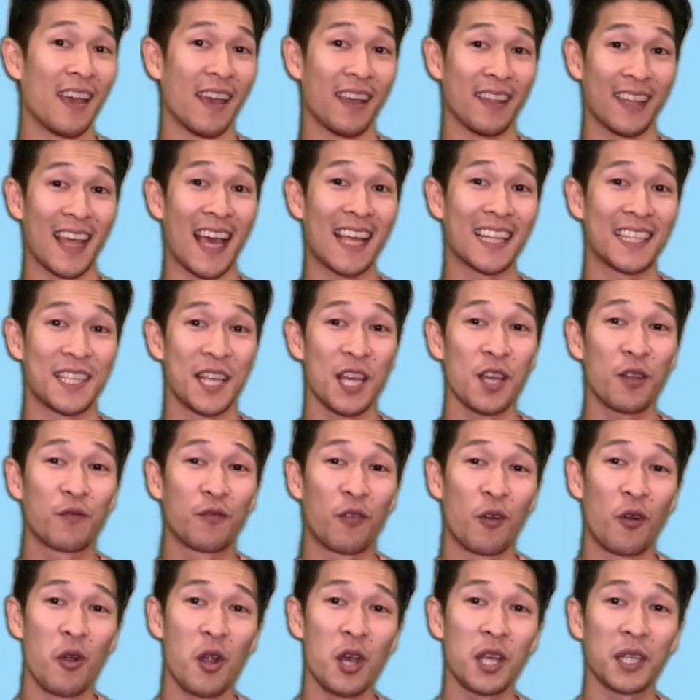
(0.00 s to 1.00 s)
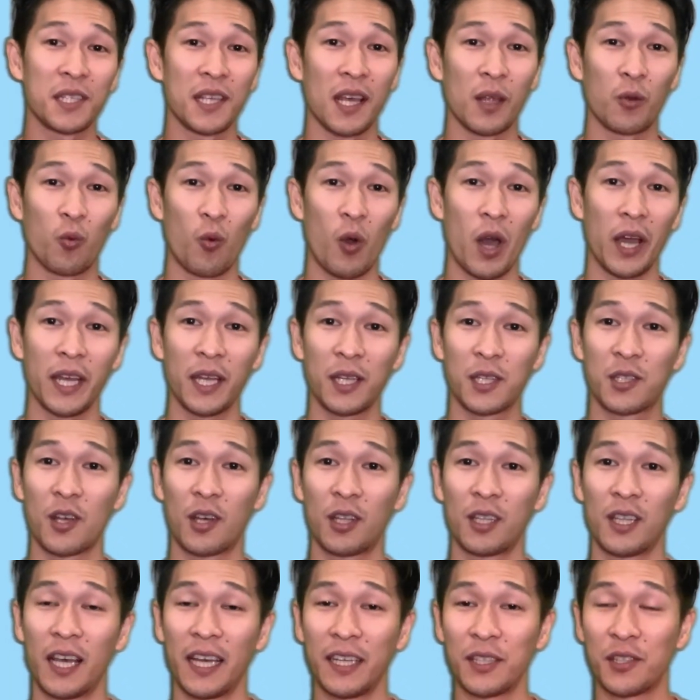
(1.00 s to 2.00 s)
And that's it for us at YS
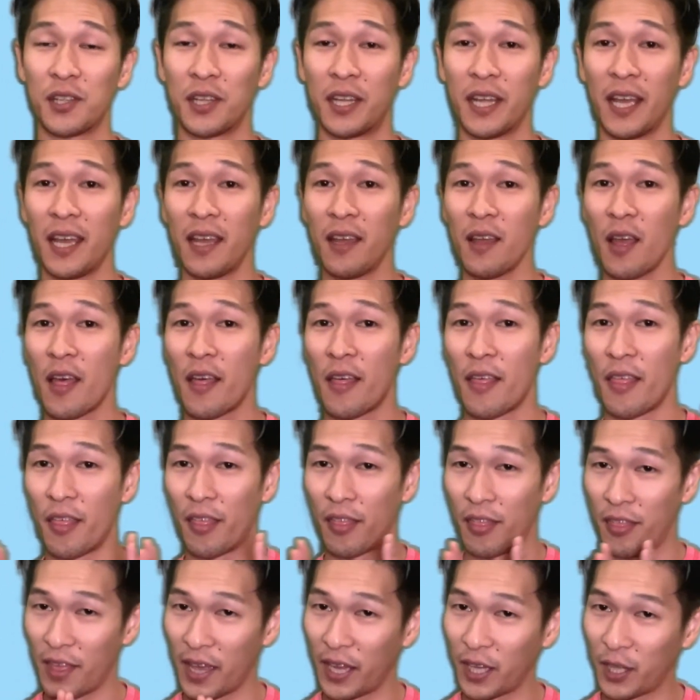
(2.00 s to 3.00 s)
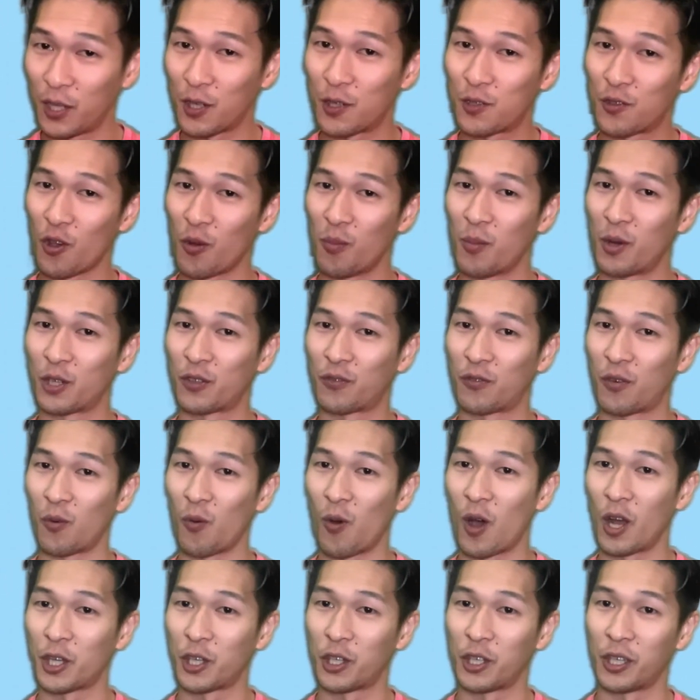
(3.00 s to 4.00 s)
Online today. Thank you so much for
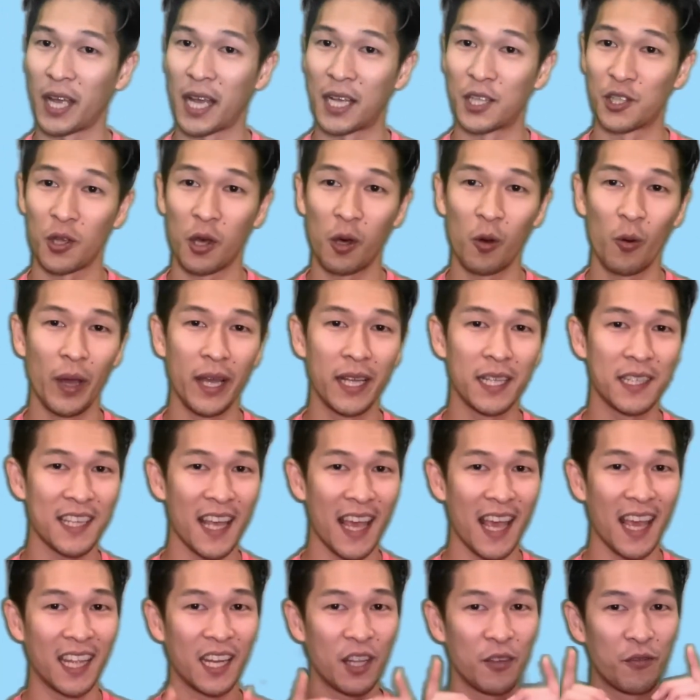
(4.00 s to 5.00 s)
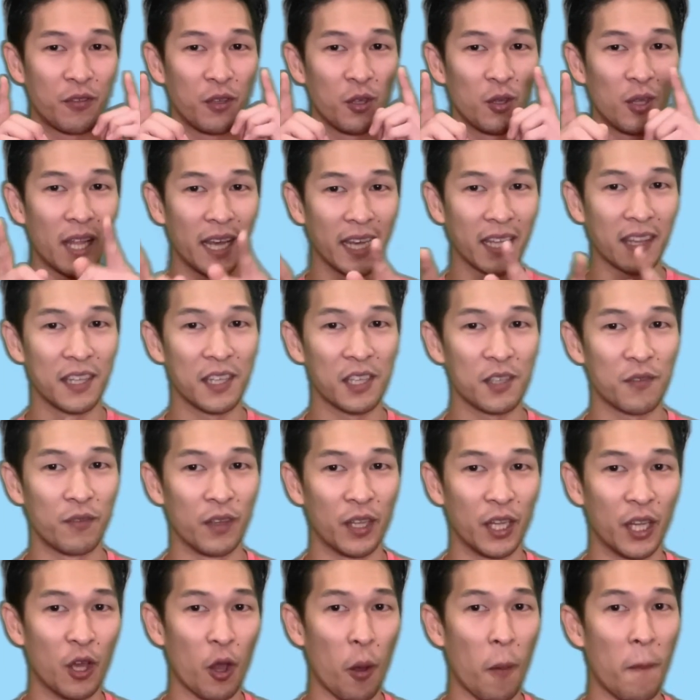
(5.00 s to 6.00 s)
watching as always, and if you like this
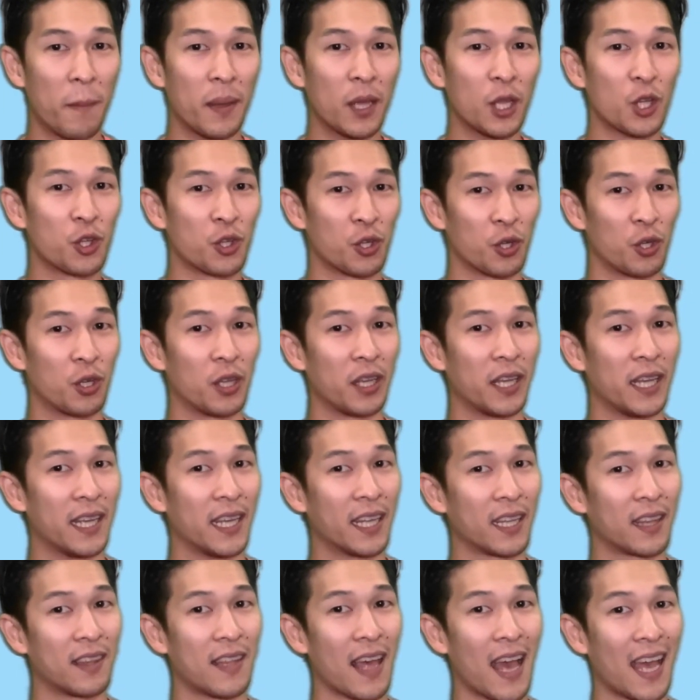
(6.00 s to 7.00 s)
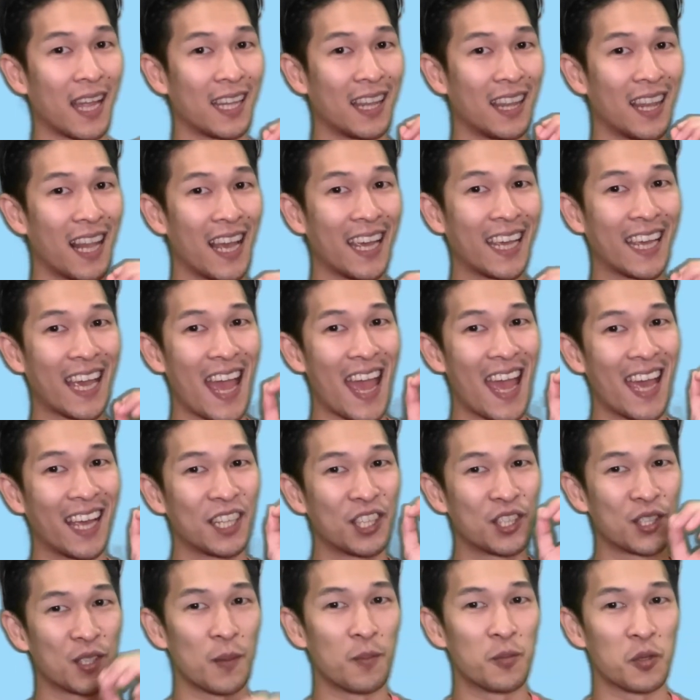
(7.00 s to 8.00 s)
video, be sure to hit that like
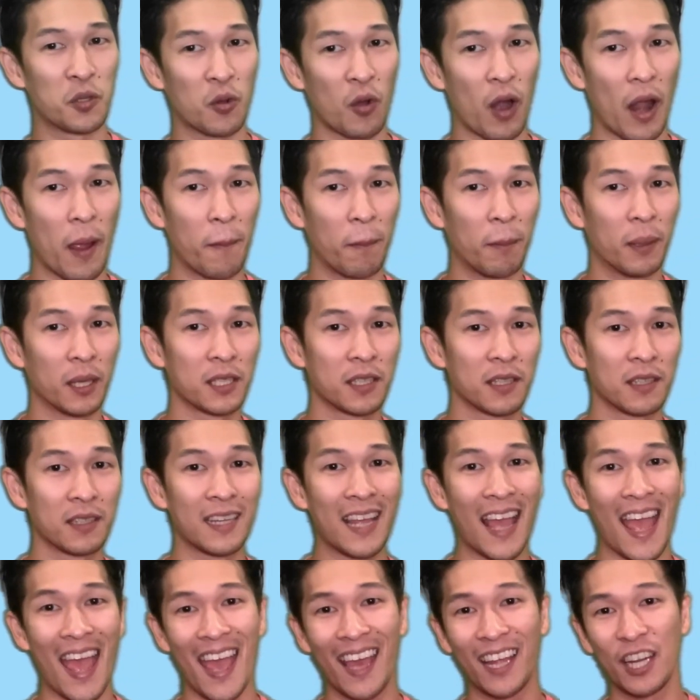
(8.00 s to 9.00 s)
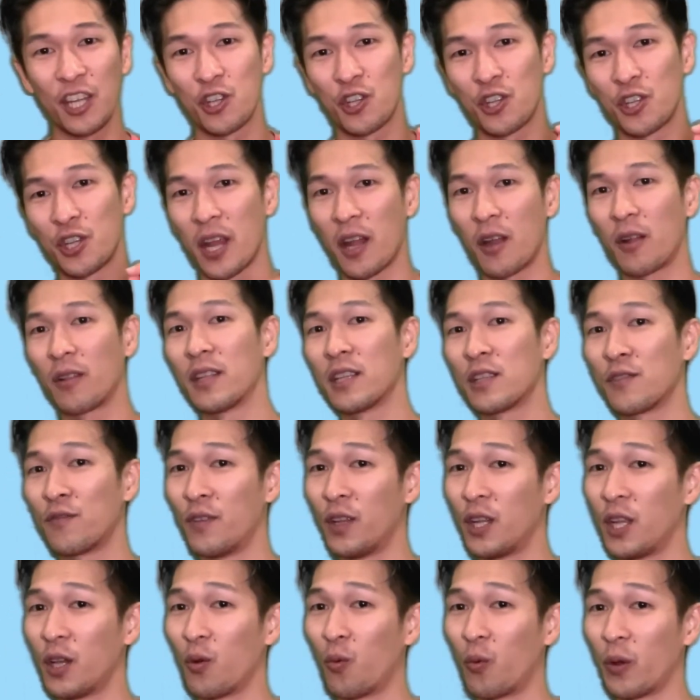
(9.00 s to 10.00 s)
and subscribe button and share this
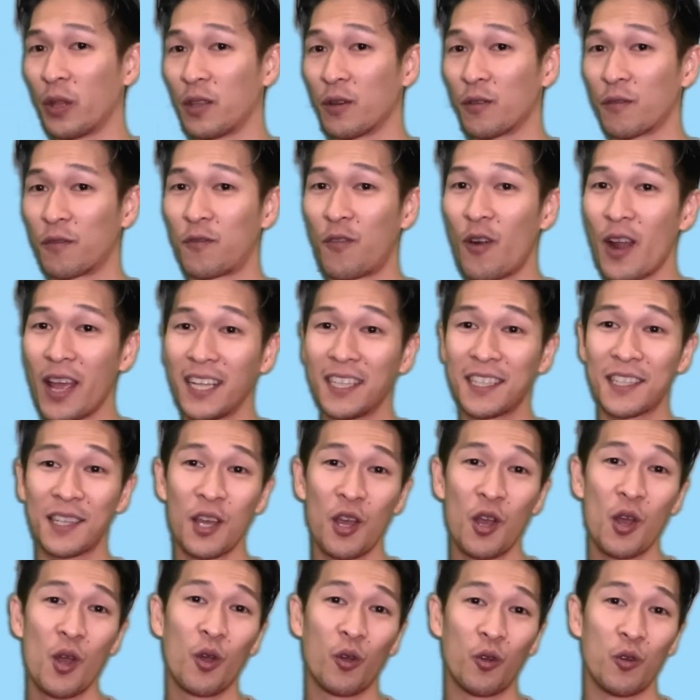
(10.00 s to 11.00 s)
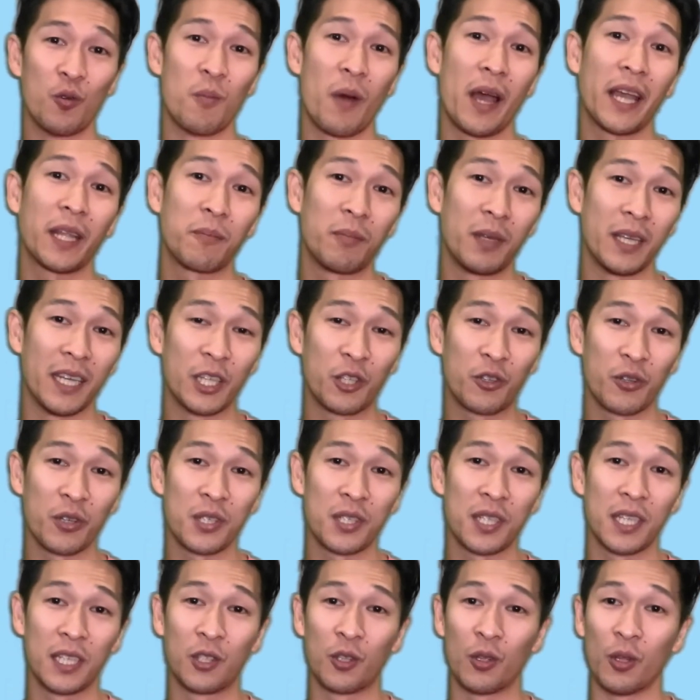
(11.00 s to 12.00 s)
video with your friends who might be
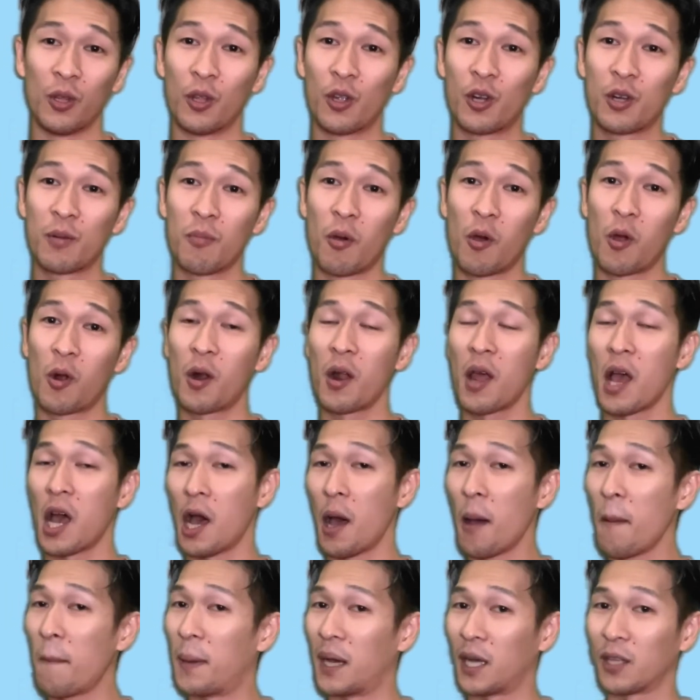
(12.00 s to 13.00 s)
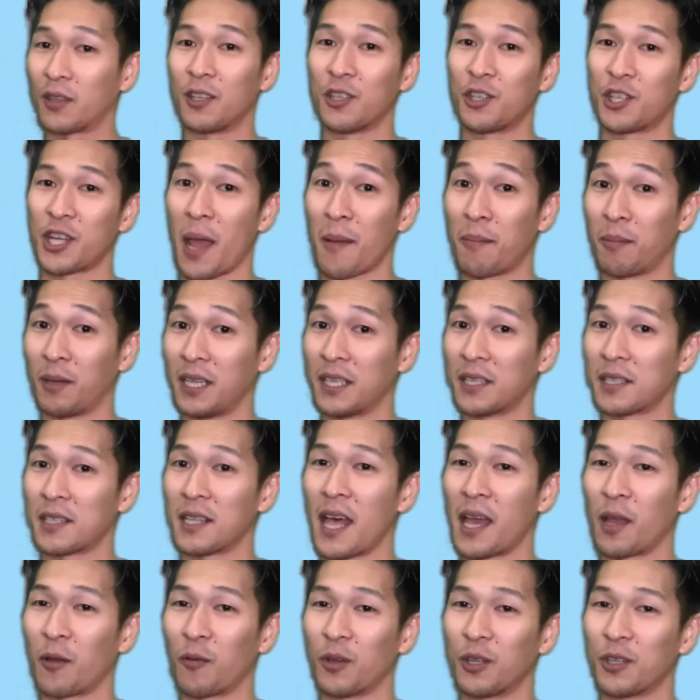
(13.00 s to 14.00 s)
interested to learn more about the
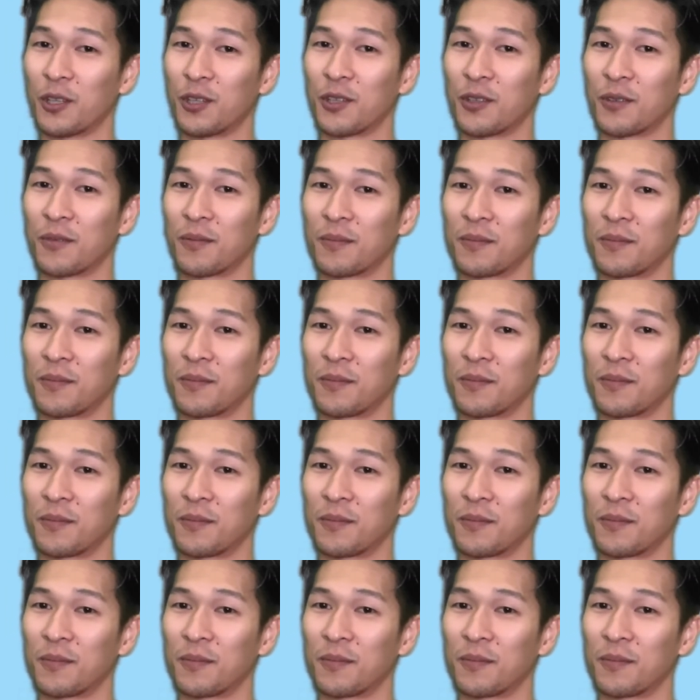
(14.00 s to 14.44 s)
Japanese language.